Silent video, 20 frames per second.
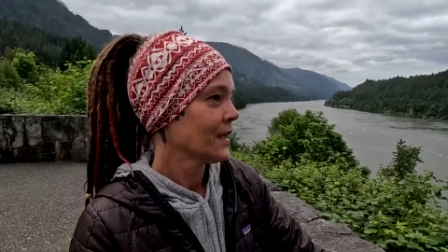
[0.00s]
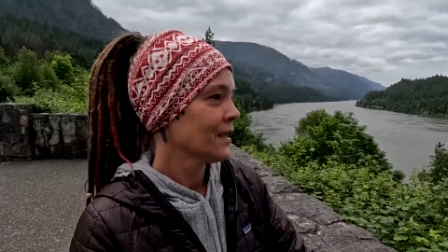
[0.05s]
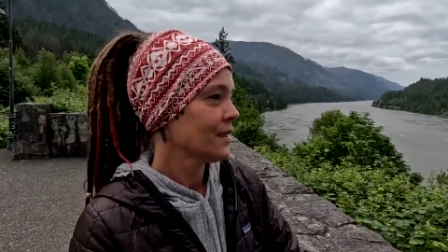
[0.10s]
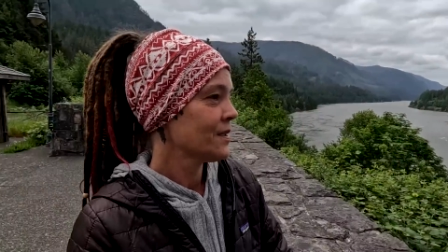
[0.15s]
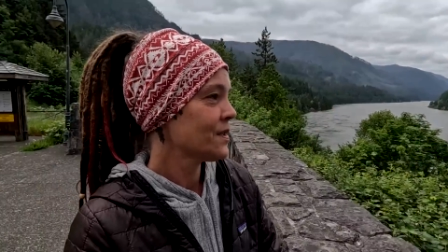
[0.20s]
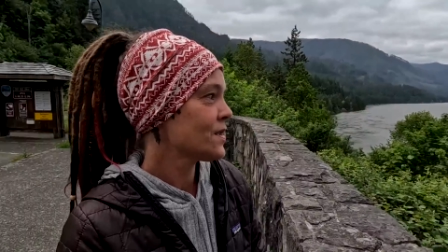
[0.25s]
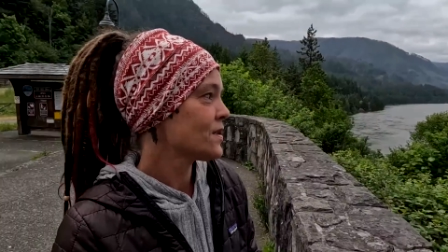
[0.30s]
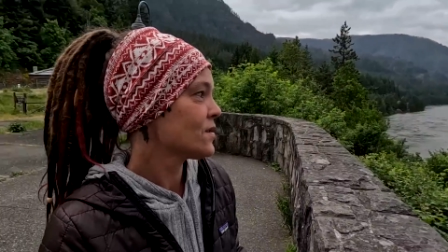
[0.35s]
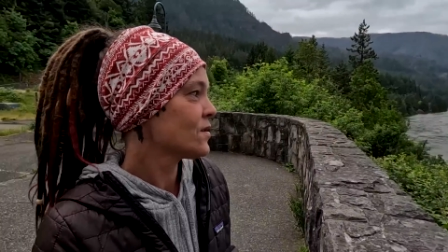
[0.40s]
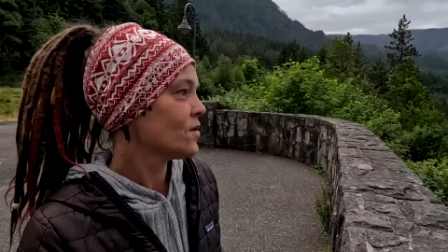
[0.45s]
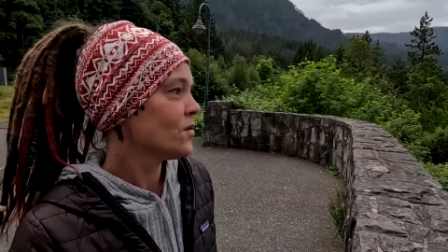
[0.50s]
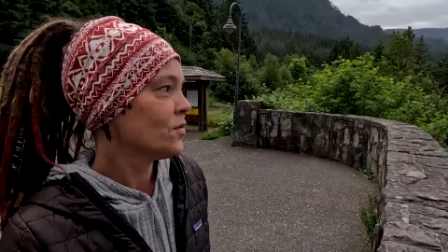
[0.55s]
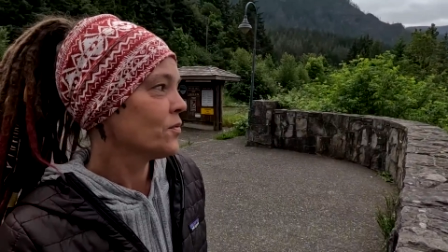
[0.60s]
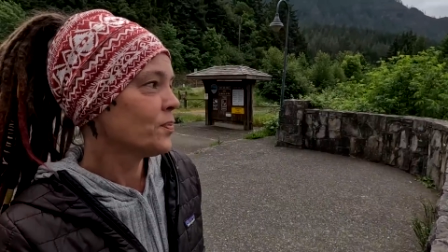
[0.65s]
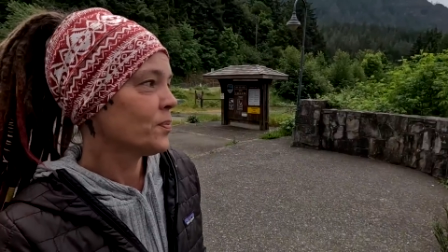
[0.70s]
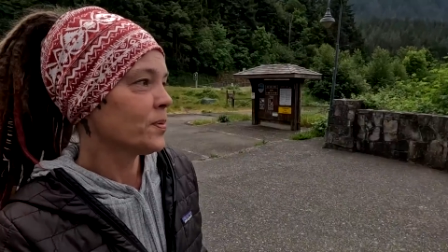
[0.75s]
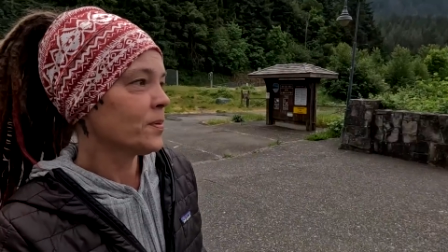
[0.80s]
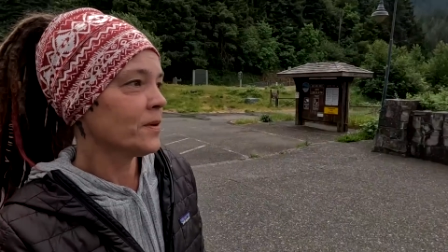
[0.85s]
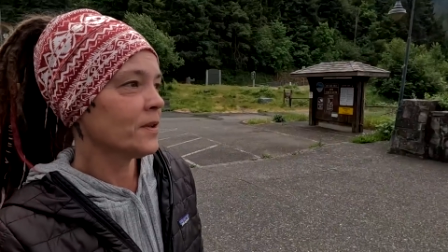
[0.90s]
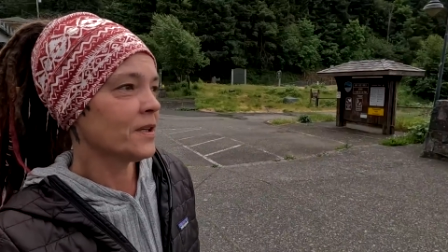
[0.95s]
It's so
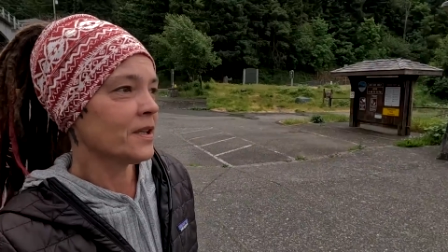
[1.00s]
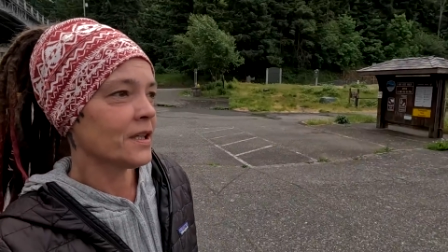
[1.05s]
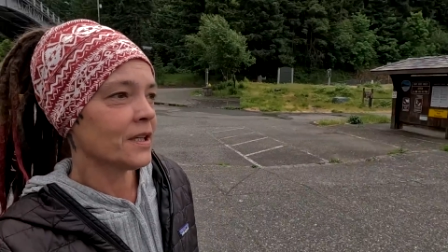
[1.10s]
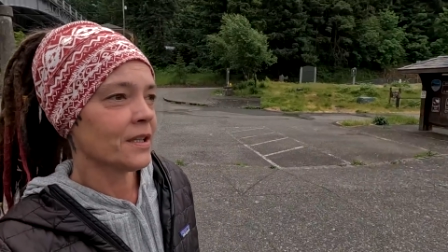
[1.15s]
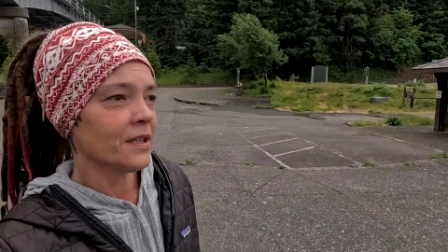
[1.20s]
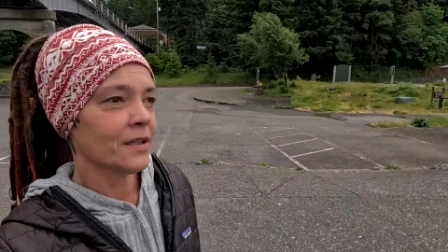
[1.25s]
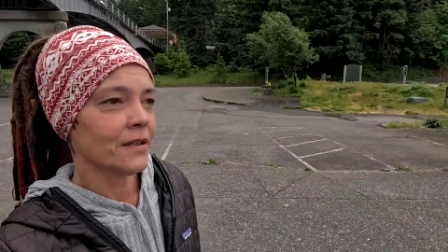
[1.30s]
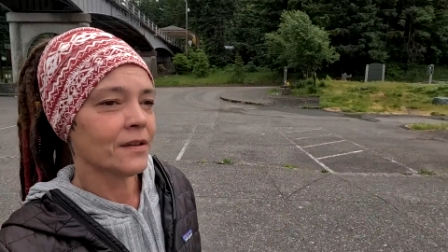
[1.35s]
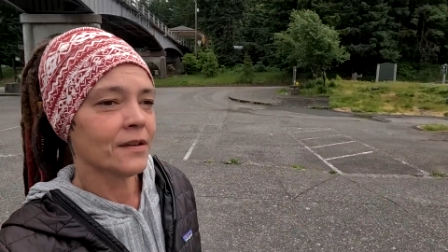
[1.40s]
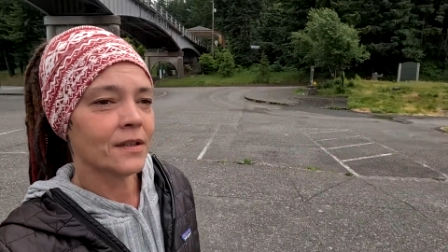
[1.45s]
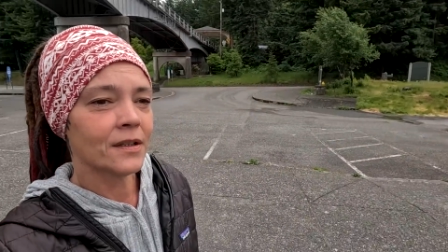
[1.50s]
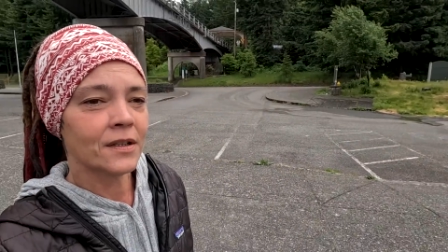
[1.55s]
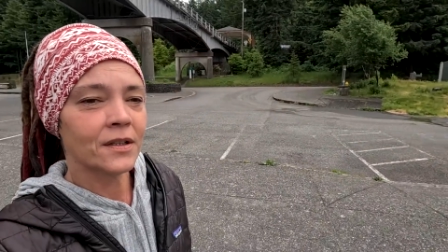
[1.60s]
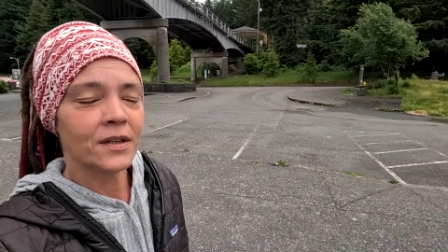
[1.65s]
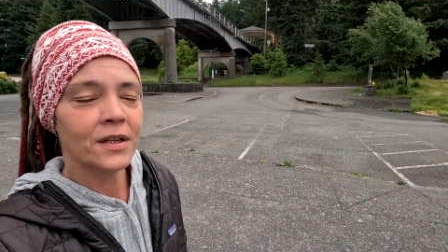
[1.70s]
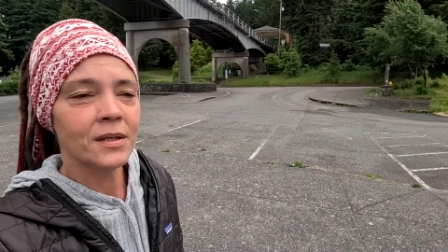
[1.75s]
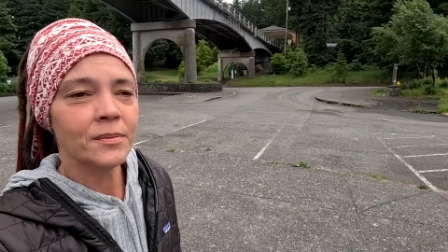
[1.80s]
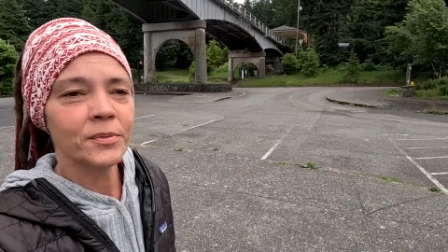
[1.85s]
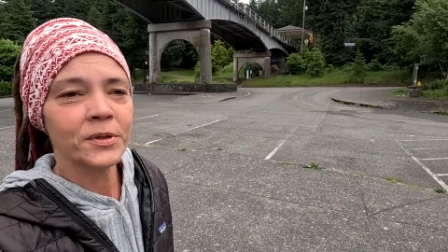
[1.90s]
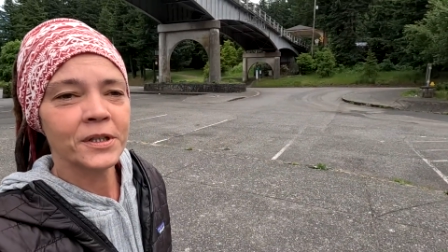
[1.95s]
pretty. The
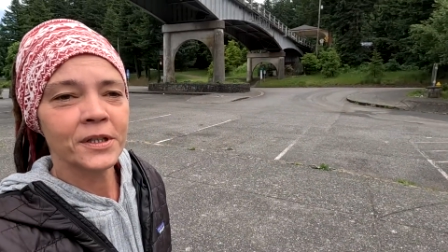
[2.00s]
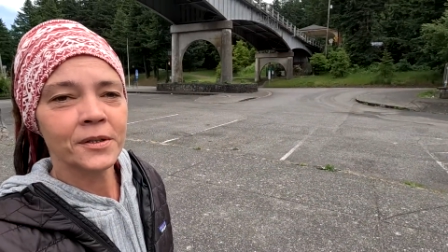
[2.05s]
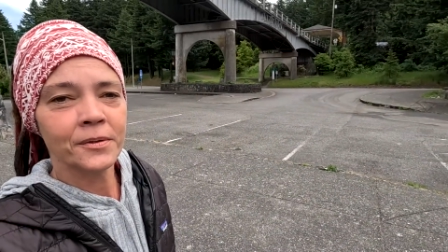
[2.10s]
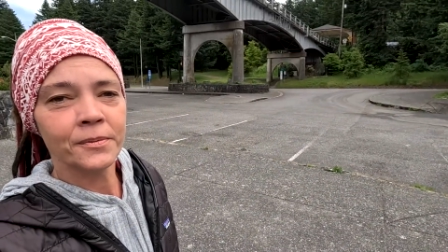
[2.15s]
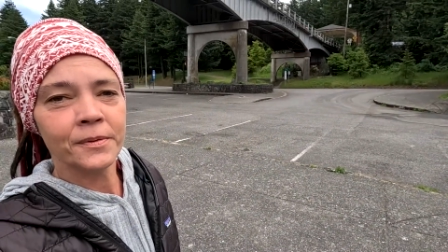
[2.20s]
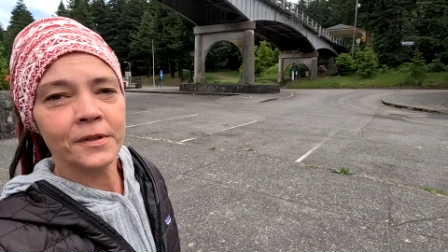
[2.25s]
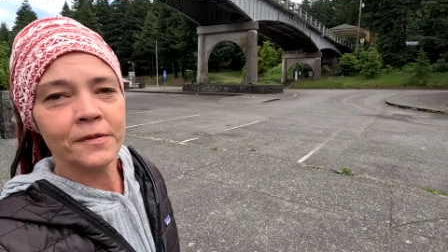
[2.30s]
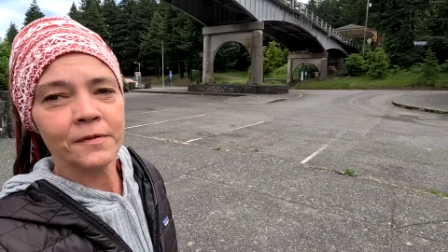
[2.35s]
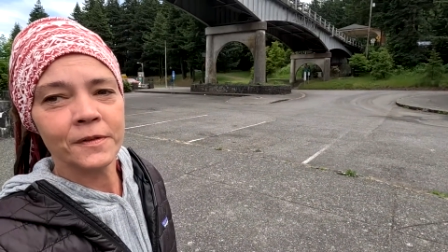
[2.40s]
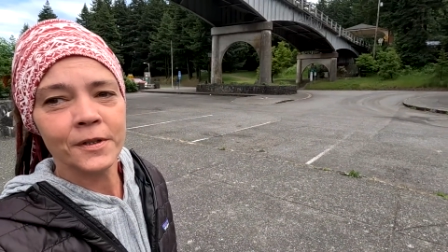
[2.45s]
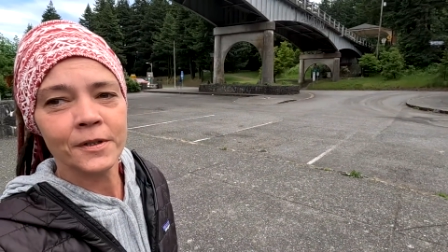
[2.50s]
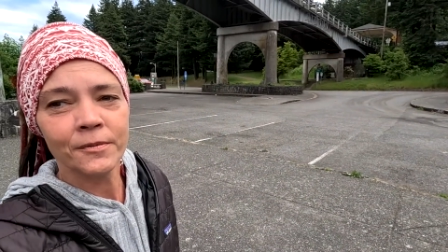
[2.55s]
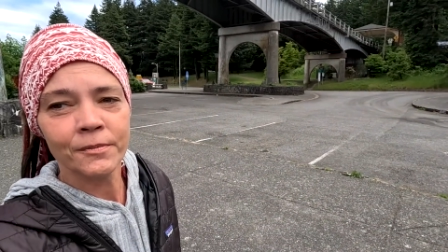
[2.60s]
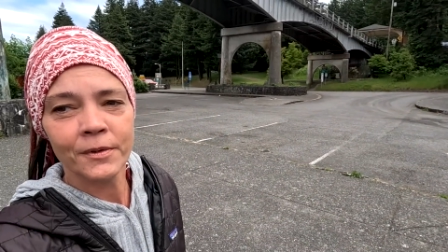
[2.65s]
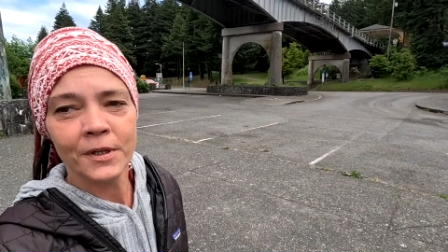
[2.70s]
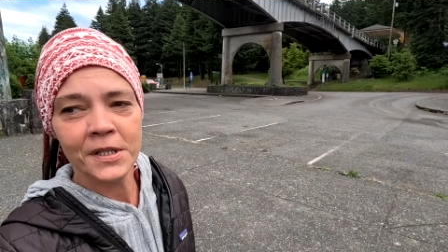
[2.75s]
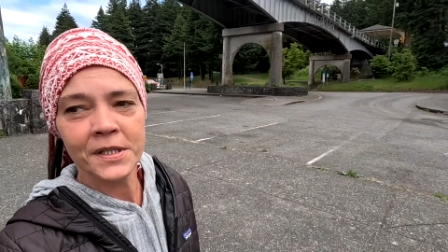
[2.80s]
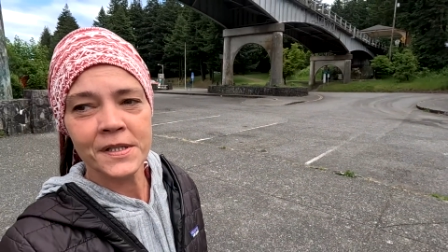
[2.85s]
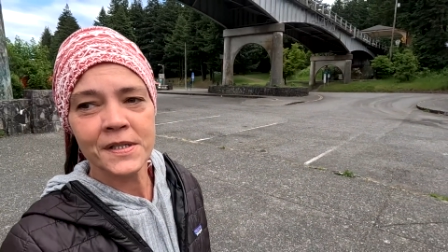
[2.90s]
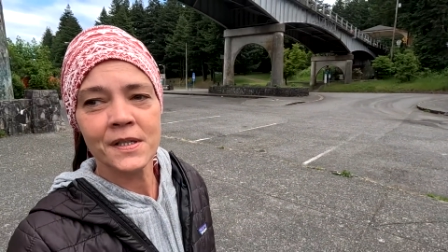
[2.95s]
Columbia River
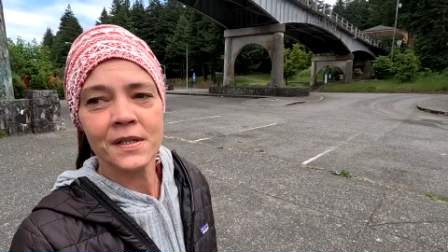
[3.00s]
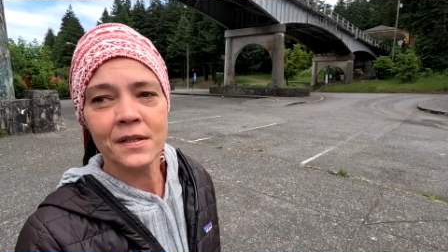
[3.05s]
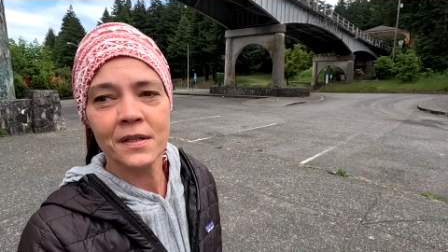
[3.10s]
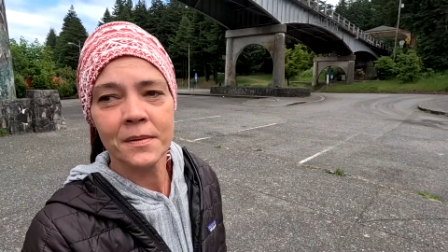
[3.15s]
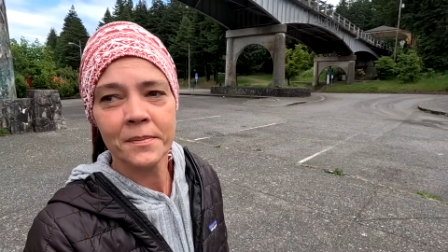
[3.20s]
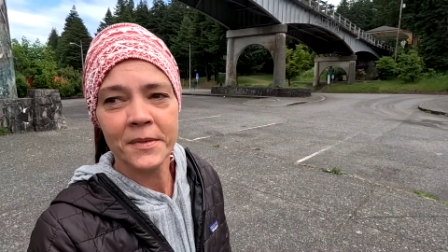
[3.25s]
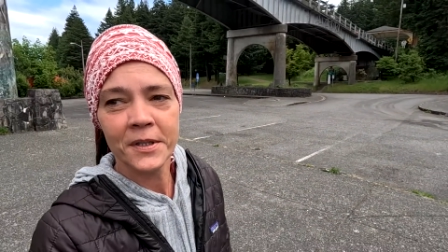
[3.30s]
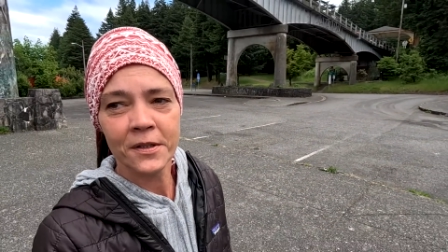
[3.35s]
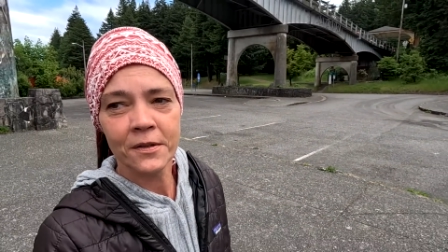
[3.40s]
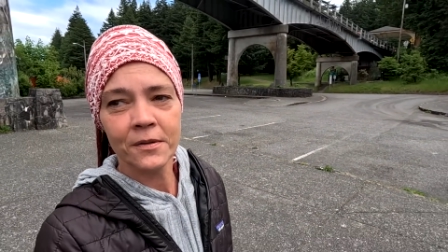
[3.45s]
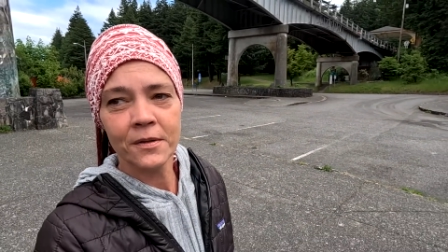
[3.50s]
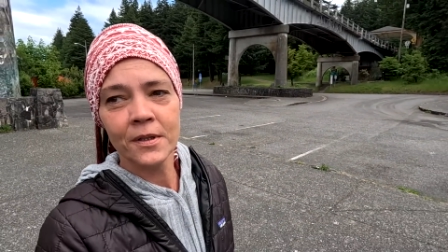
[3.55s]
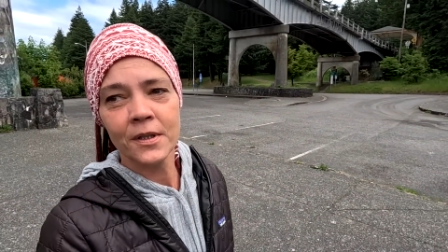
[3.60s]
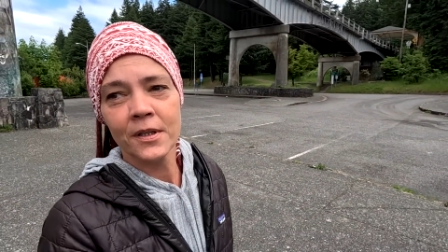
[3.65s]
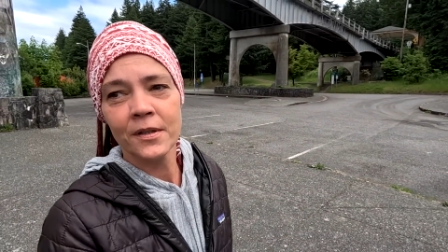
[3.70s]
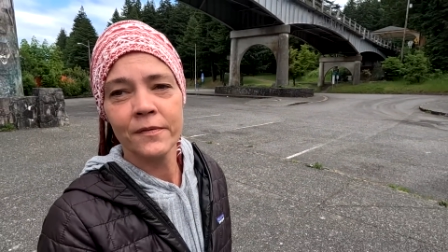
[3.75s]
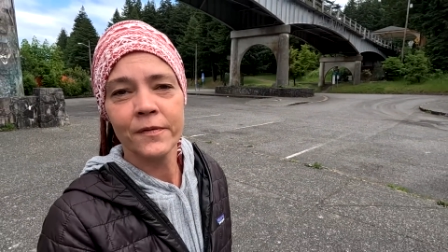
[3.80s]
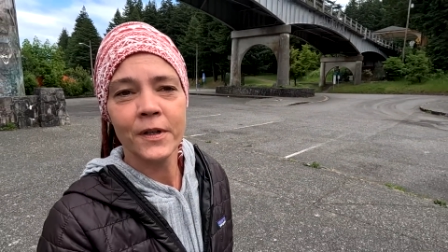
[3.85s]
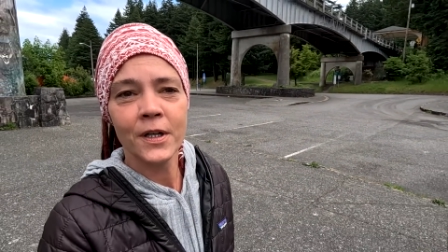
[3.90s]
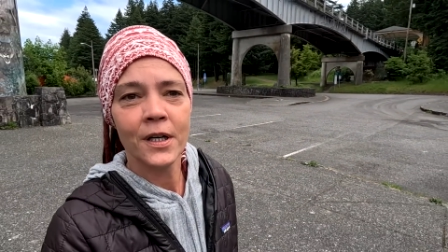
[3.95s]
runs in the middle
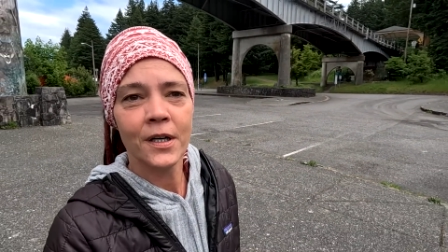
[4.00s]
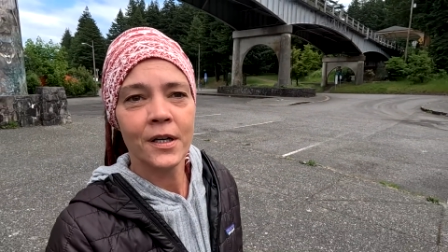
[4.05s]
of